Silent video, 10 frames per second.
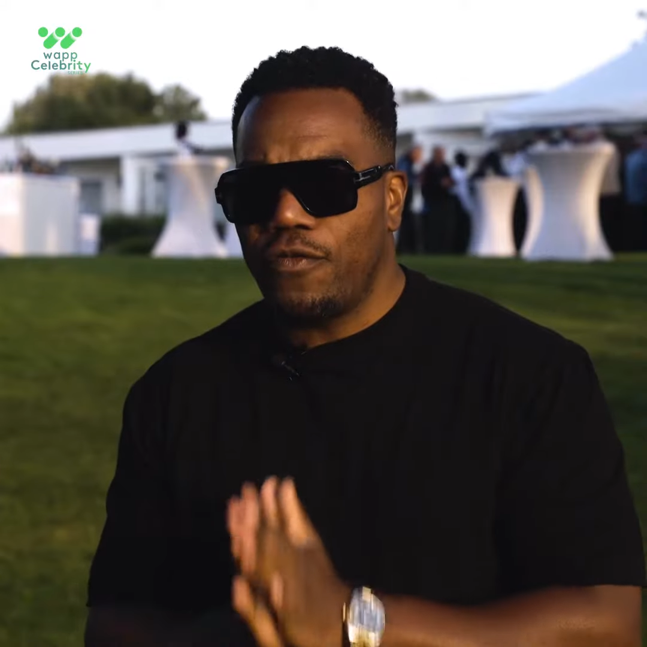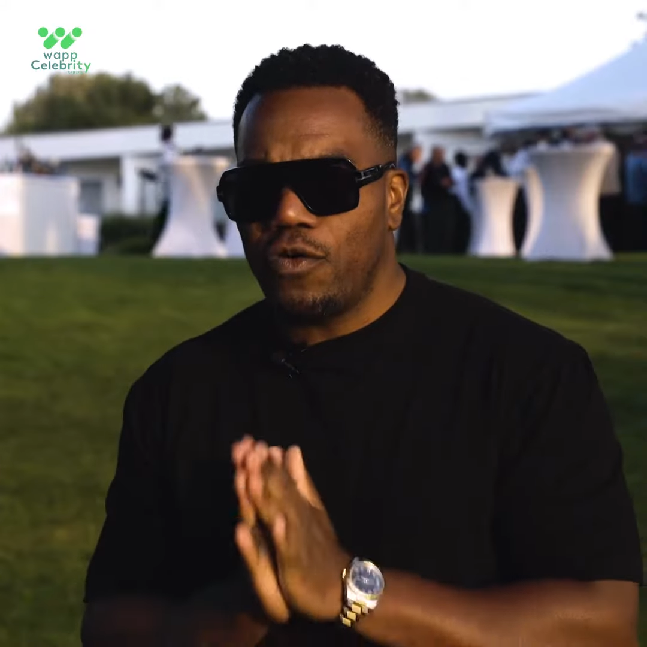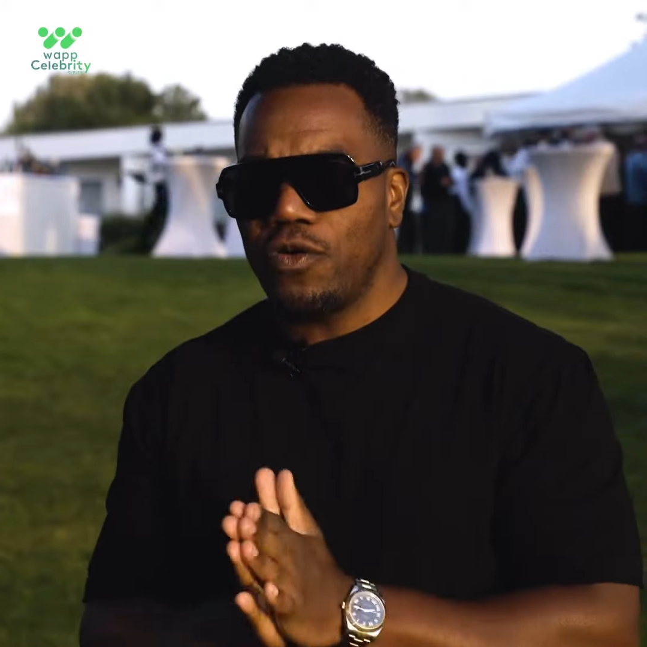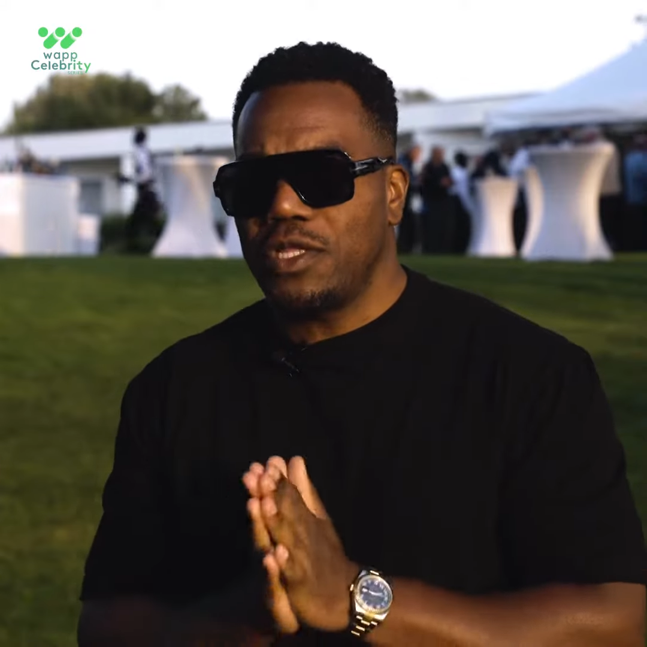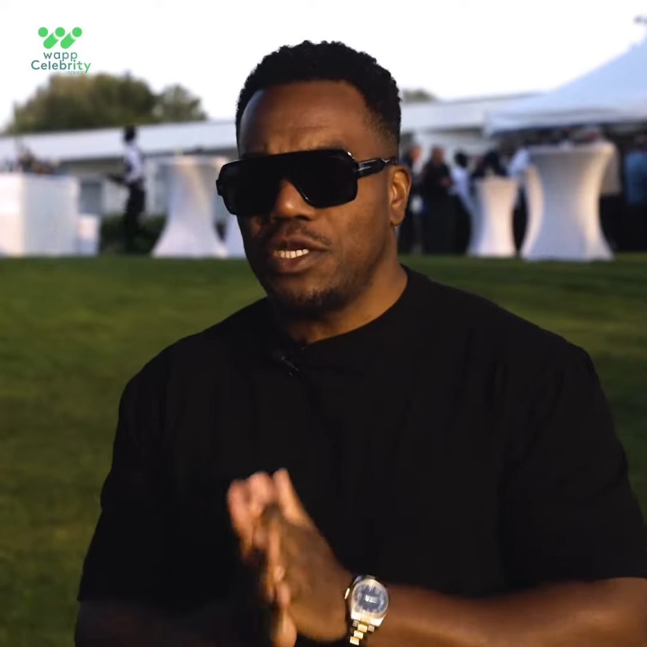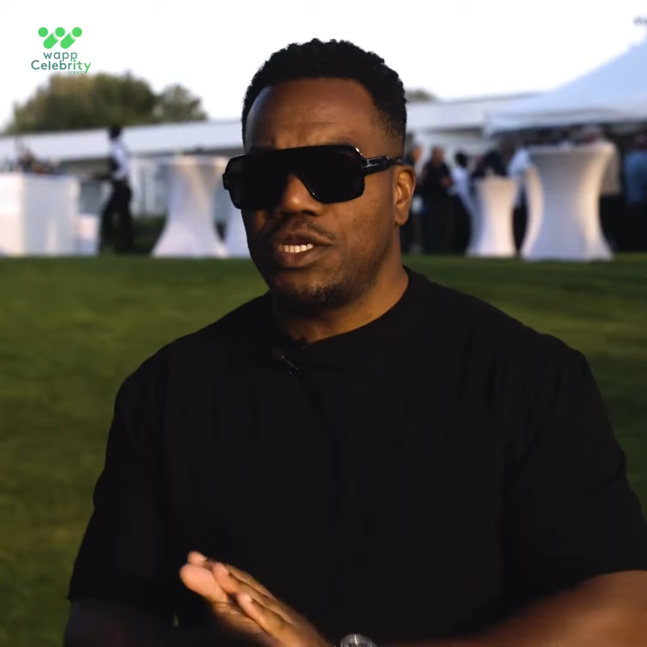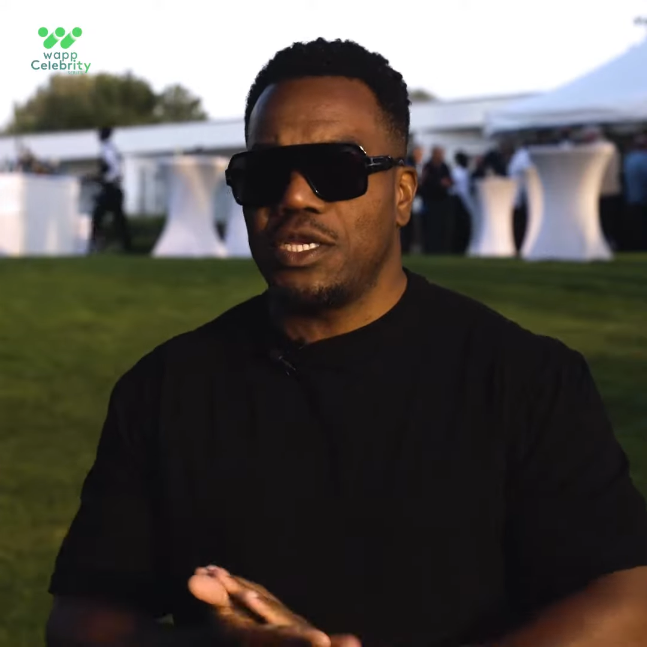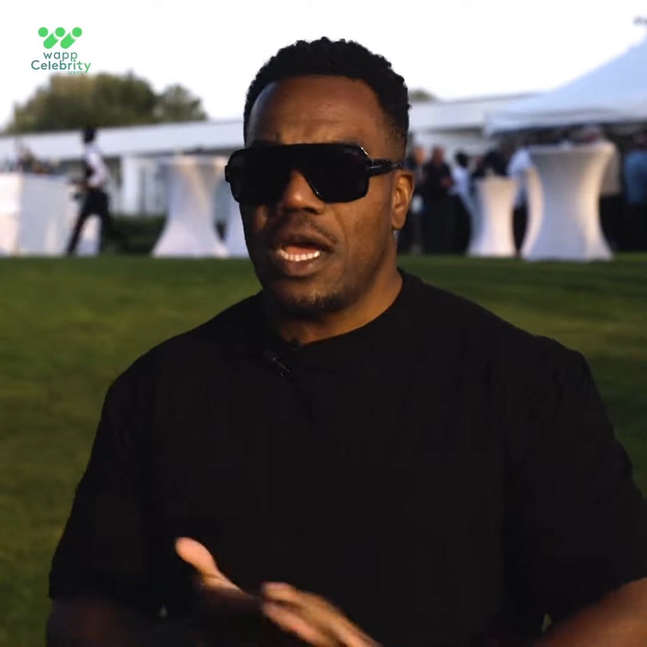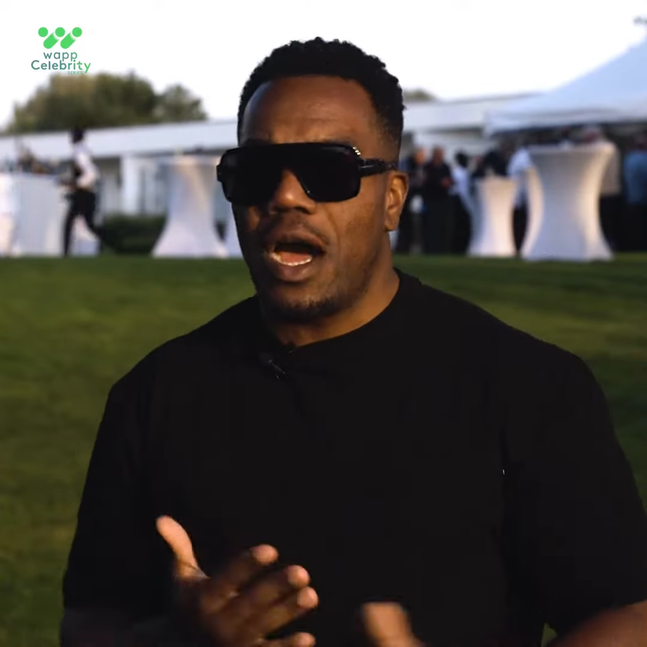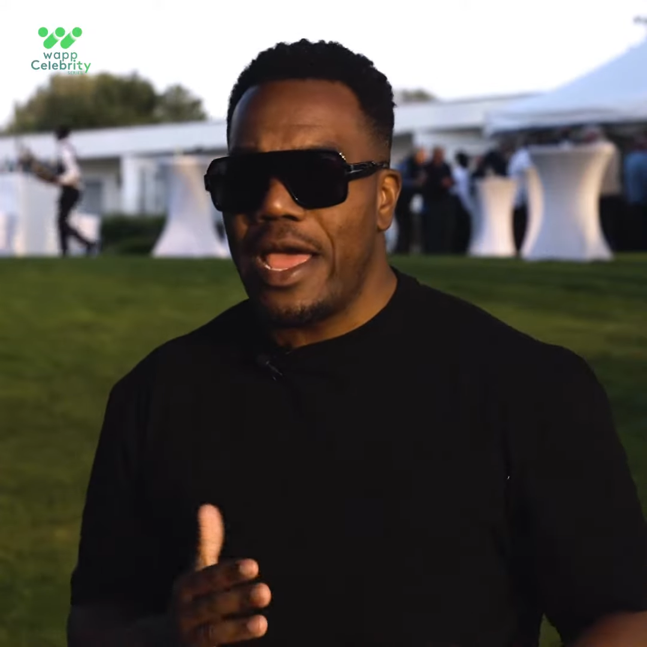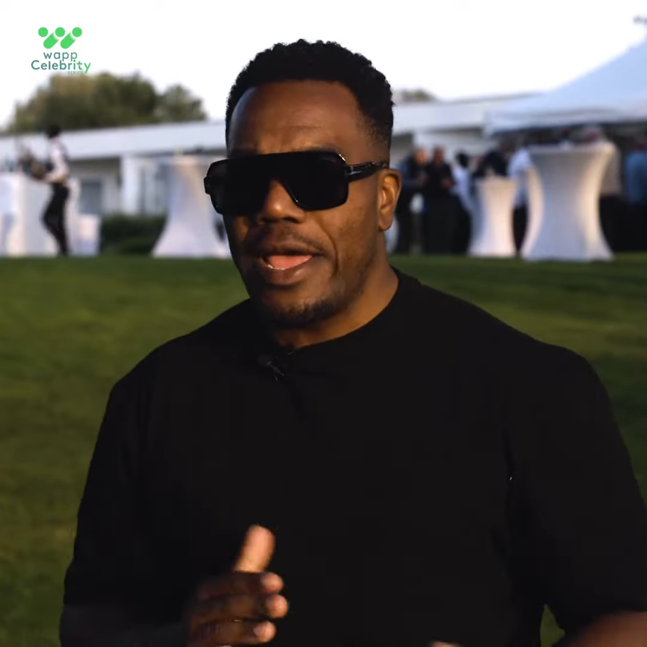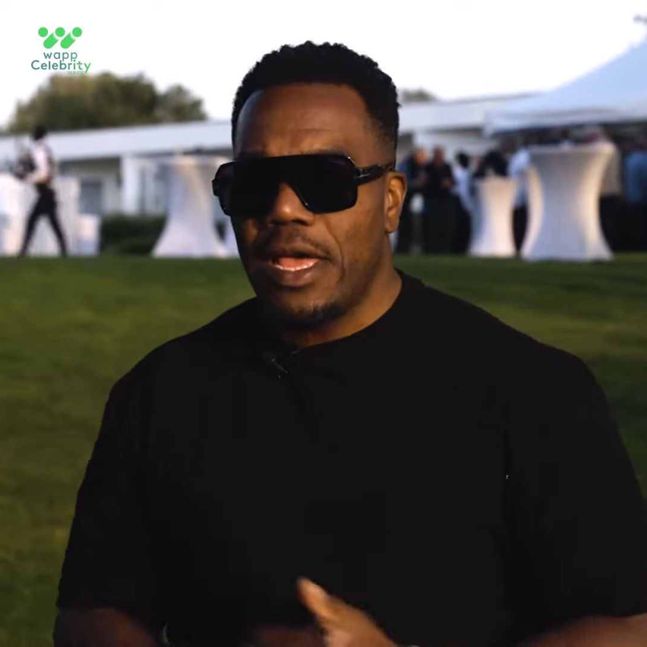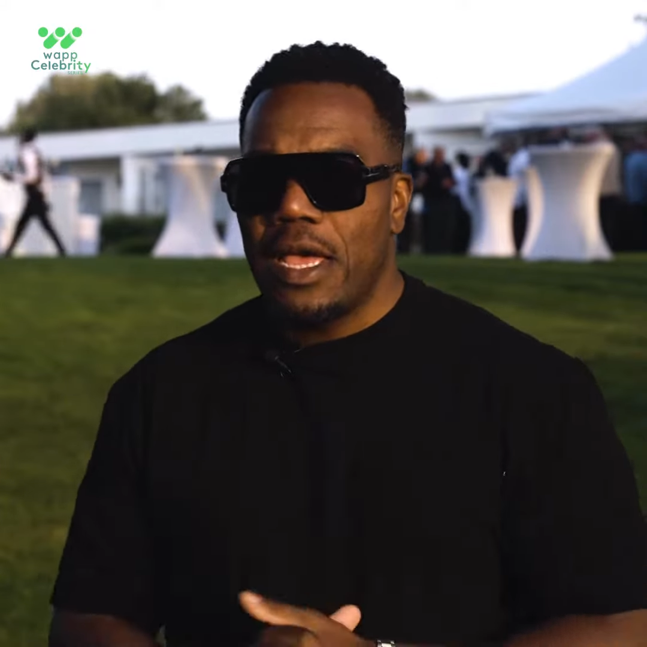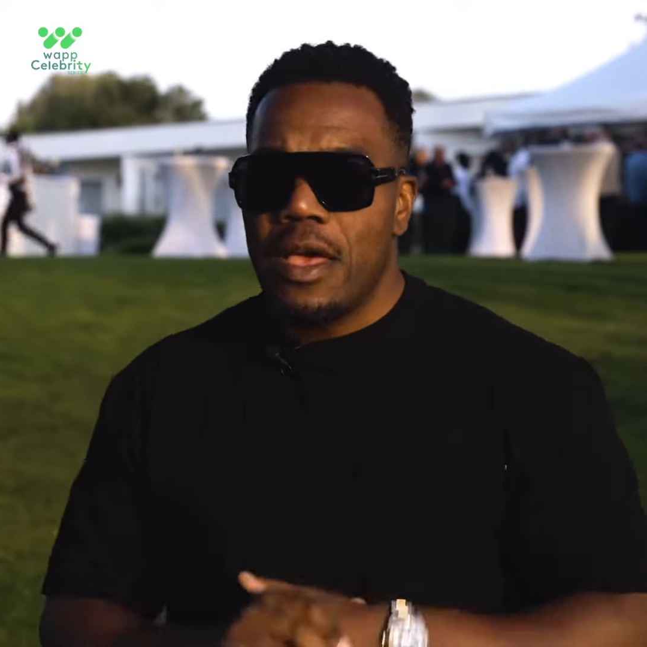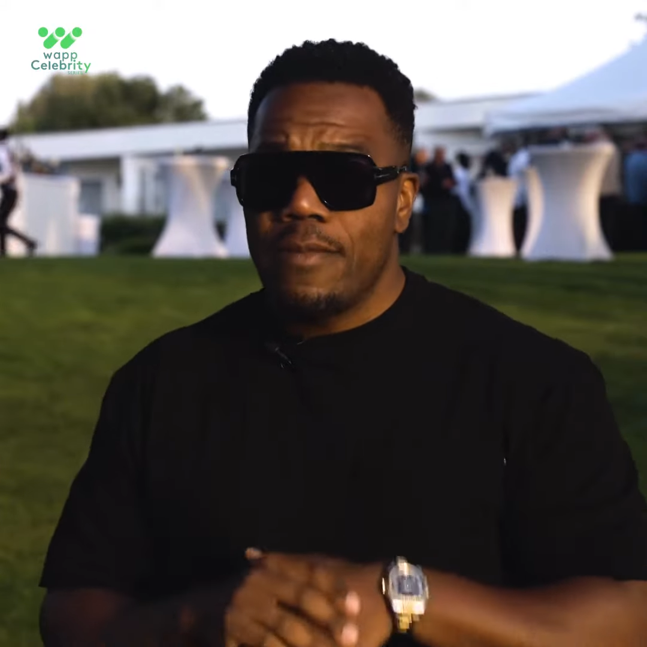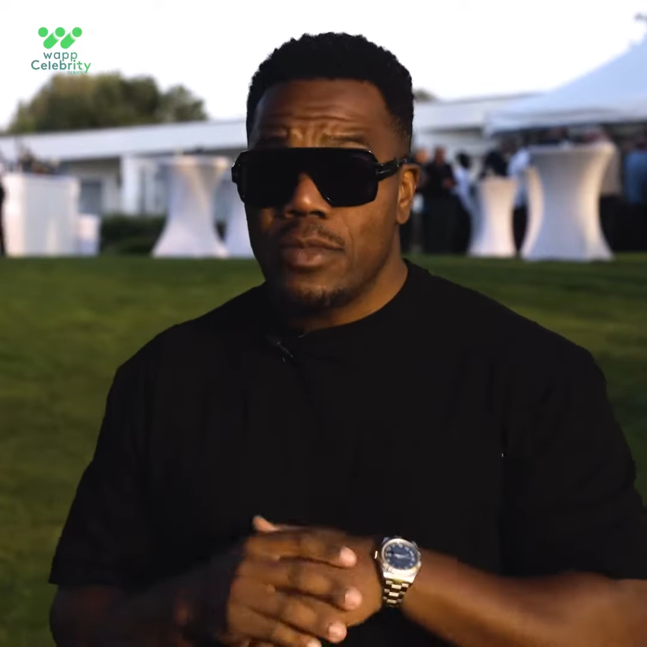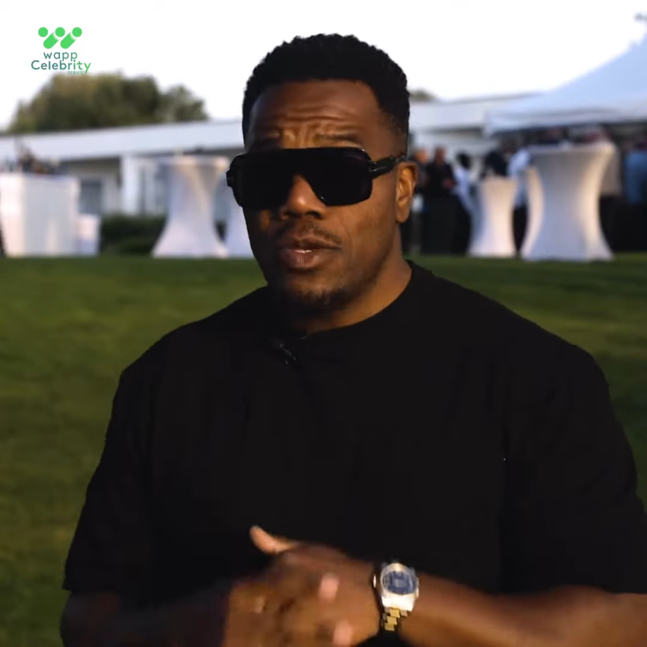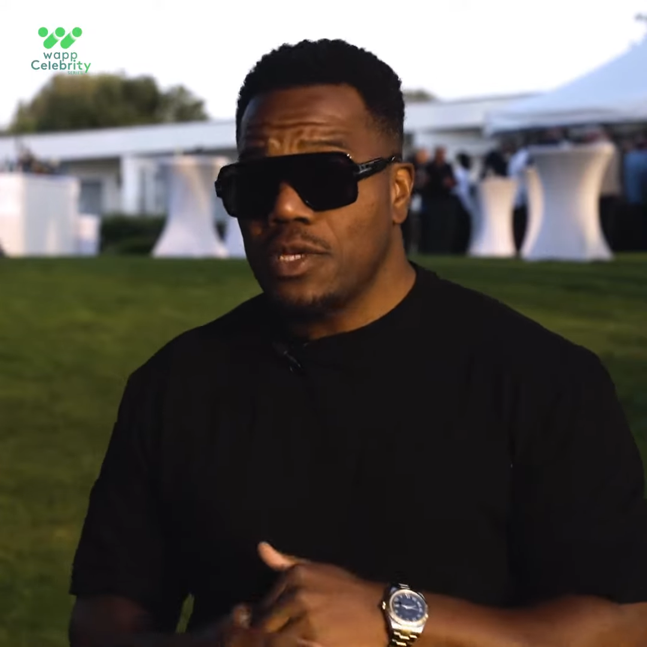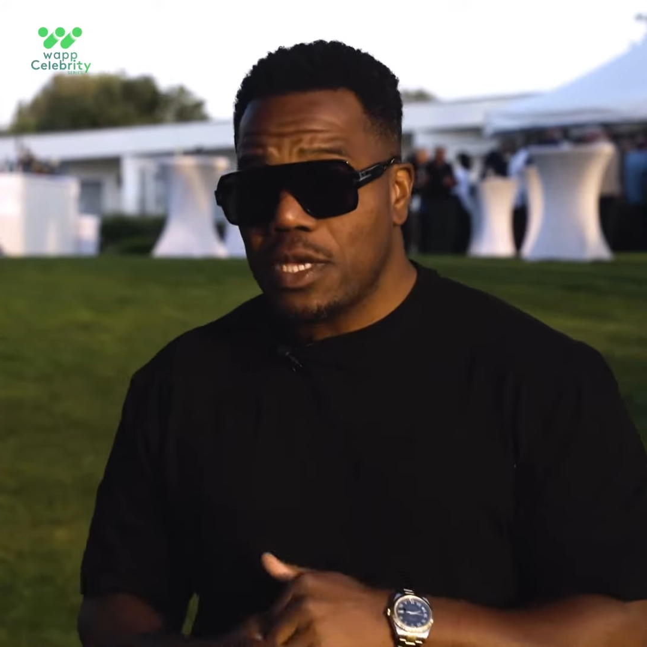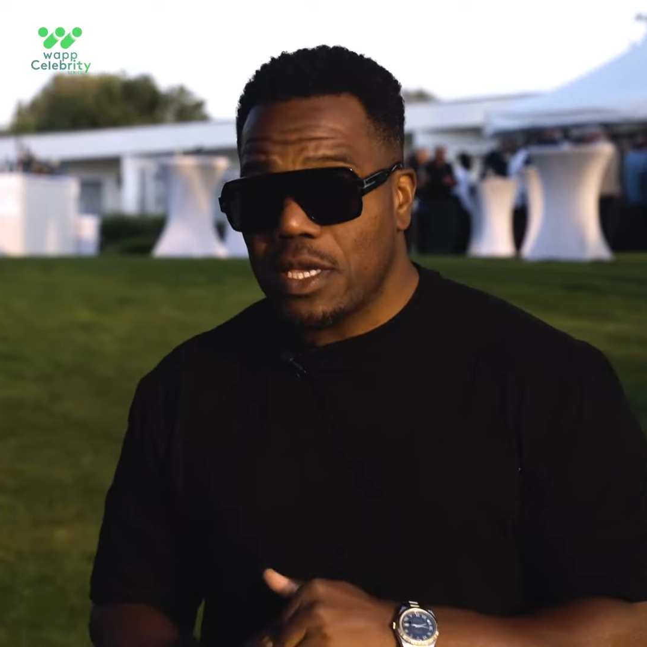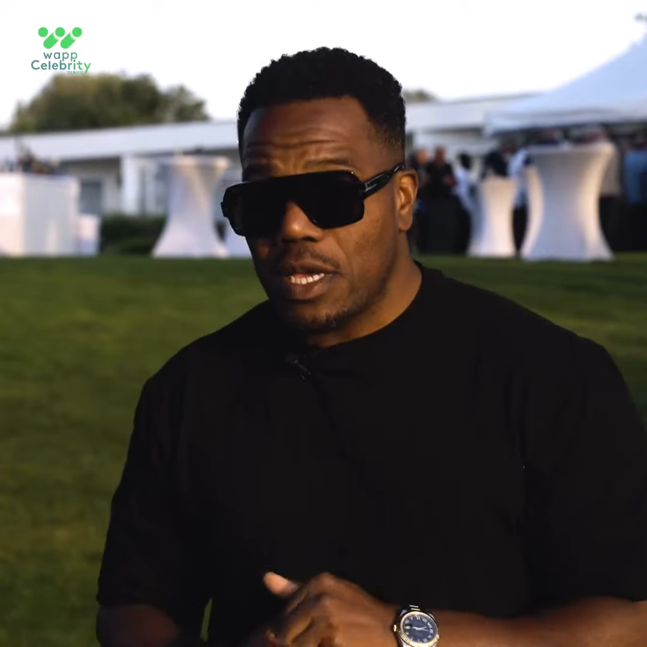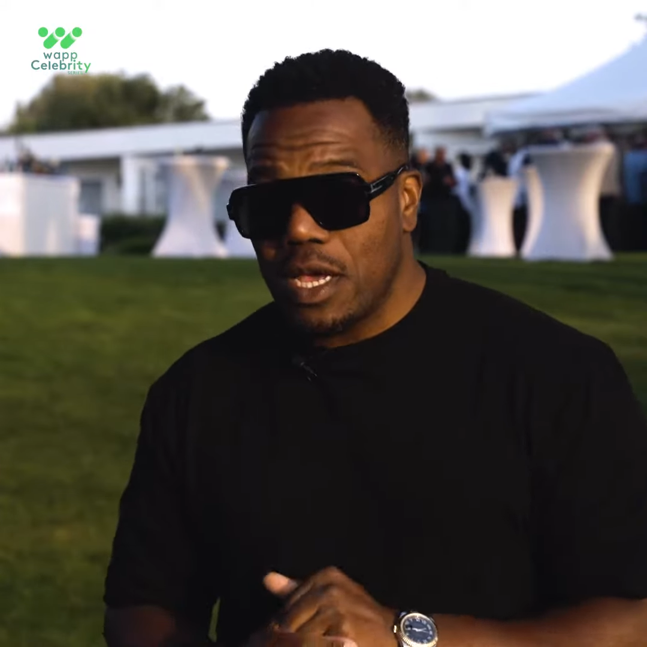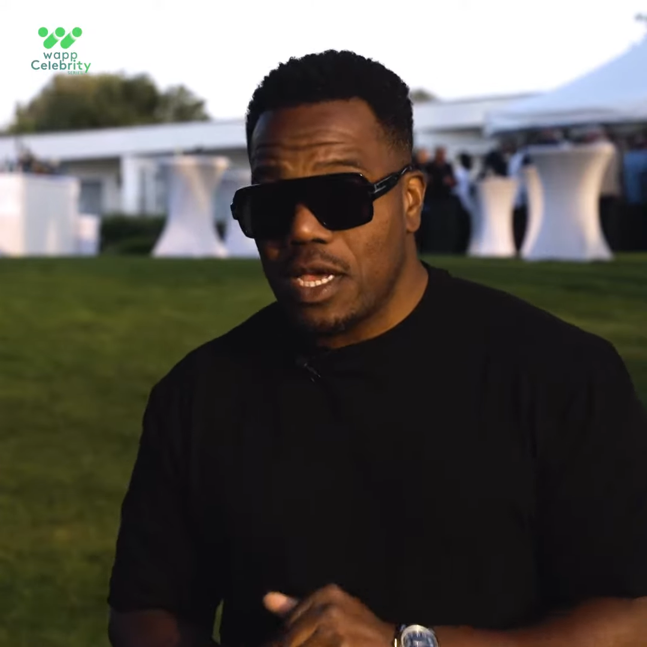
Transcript: 4DGI Music.